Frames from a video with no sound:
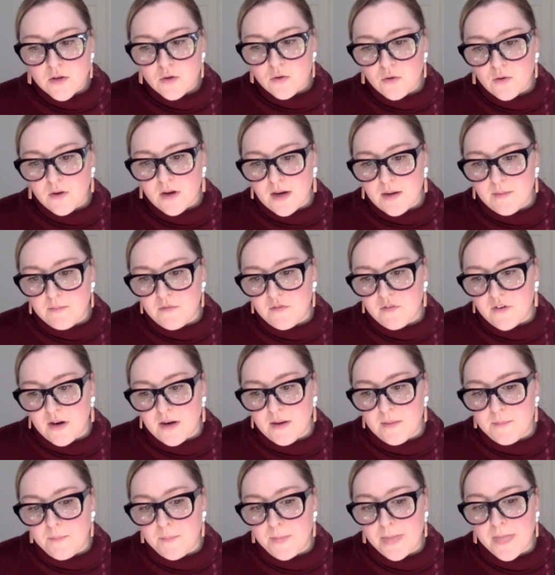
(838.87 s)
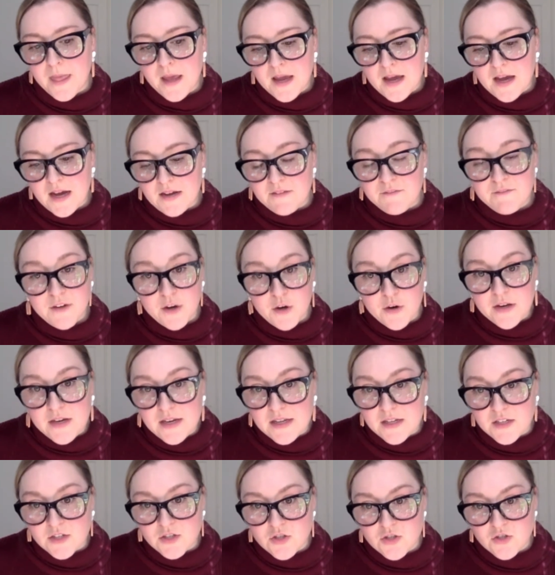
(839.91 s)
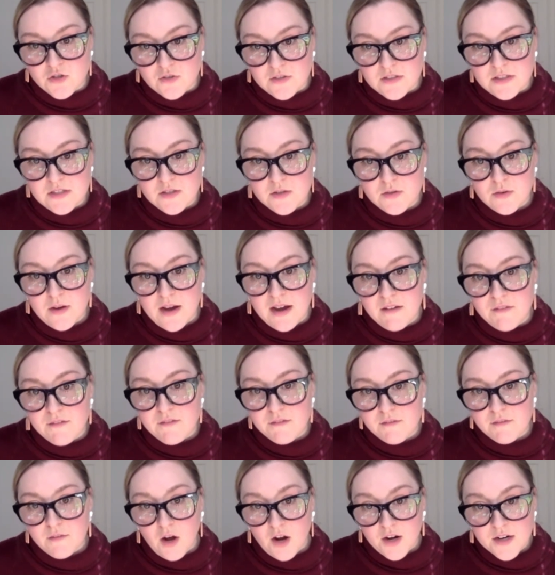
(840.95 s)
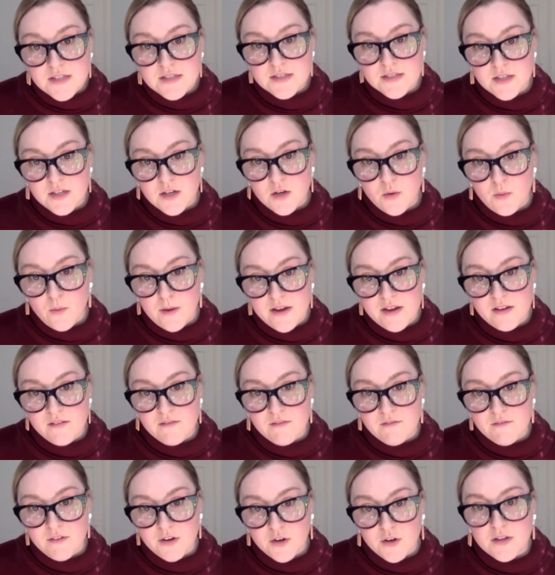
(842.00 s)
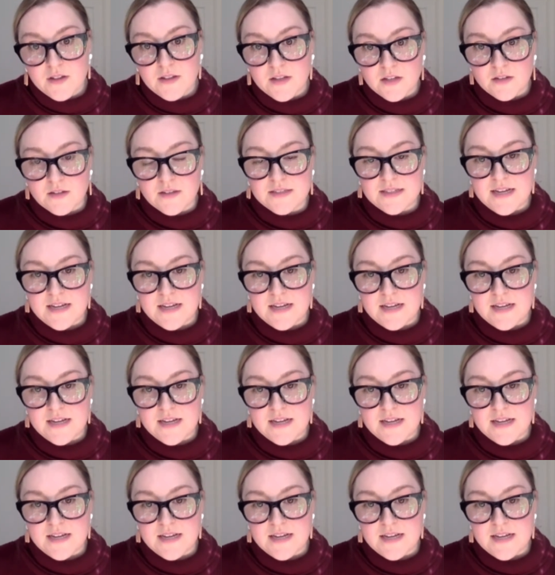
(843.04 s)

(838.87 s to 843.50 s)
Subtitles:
who come from varied industries, who have honestly quite very little